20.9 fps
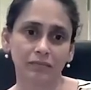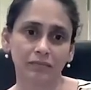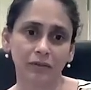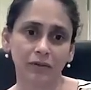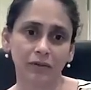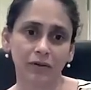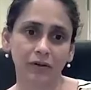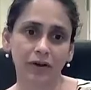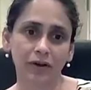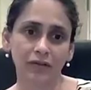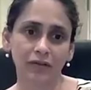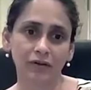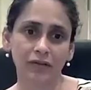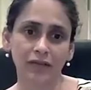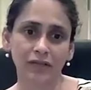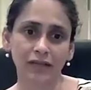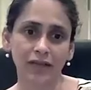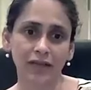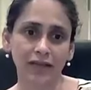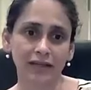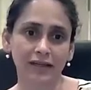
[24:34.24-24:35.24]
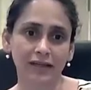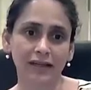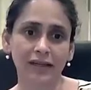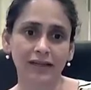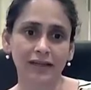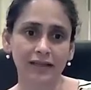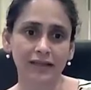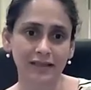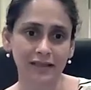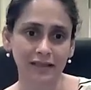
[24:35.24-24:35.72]
other
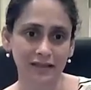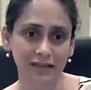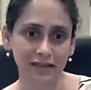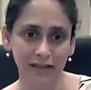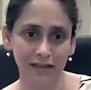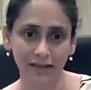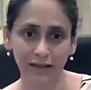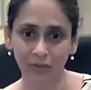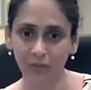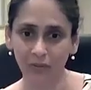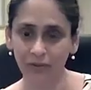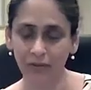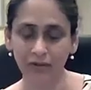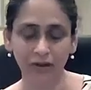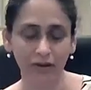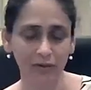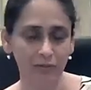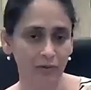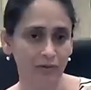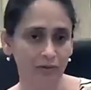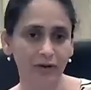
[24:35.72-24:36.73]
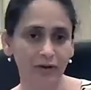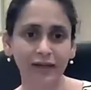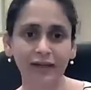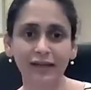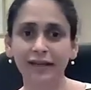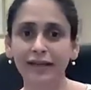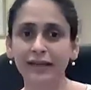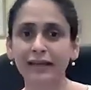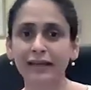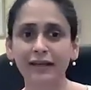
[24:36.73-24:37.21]
techniques, like we talk about
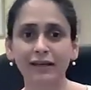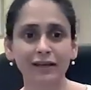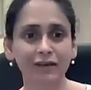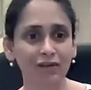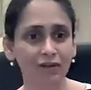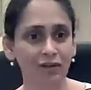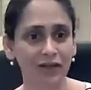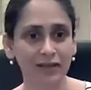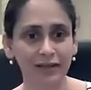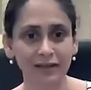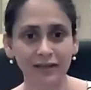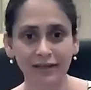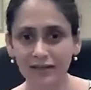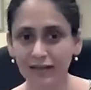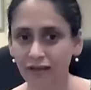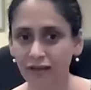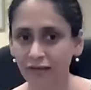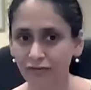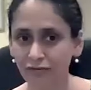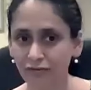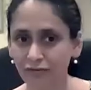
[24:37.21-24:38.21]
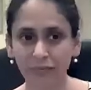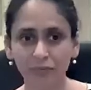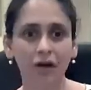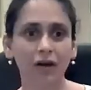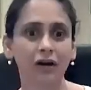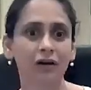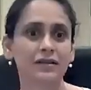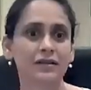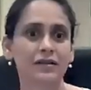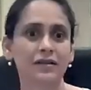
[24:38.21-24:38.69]
writing, creating safety
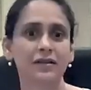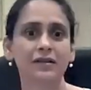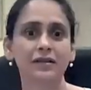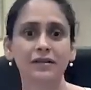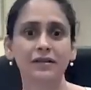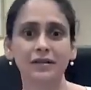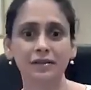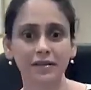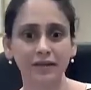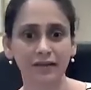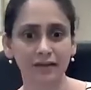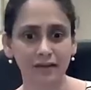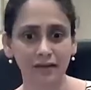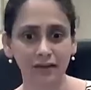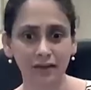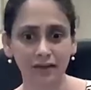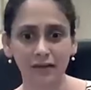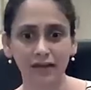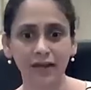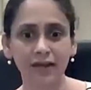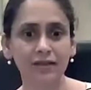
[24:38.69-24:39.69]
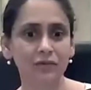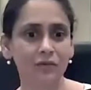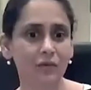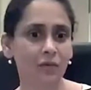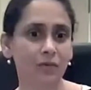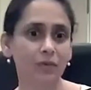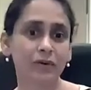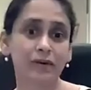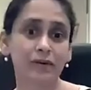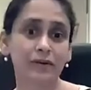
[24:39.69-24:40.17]
boxes, and that's what
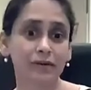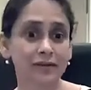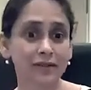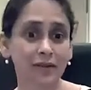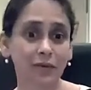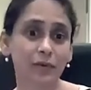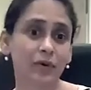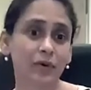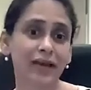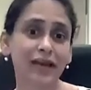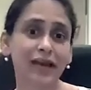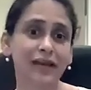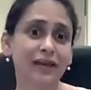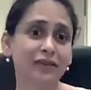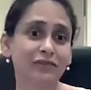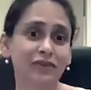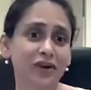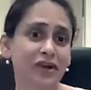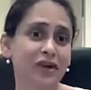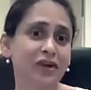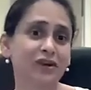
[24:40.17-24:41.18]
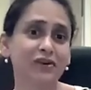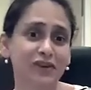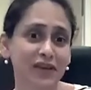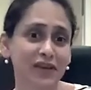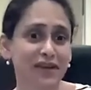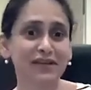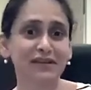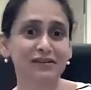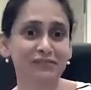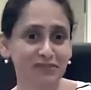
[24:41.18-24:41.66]
we're getting very
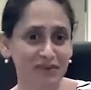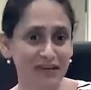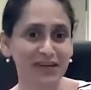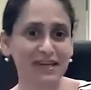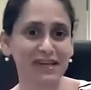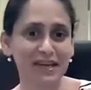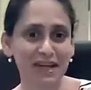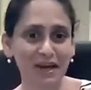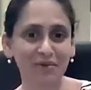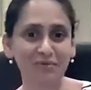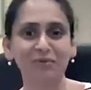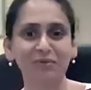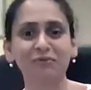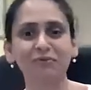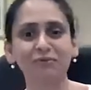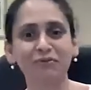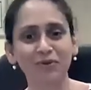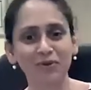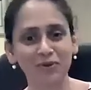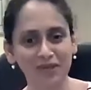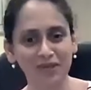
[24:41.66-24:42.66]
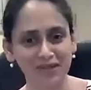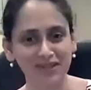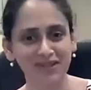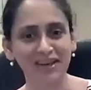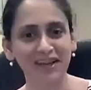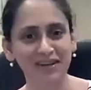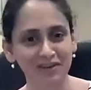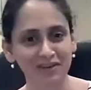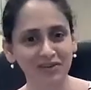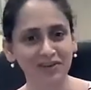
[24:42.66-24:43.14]
creative right now. We're forced to
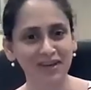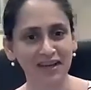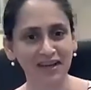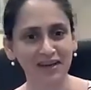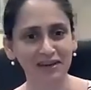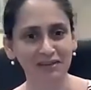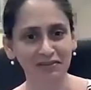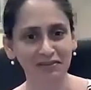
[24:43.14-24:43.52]
get creative.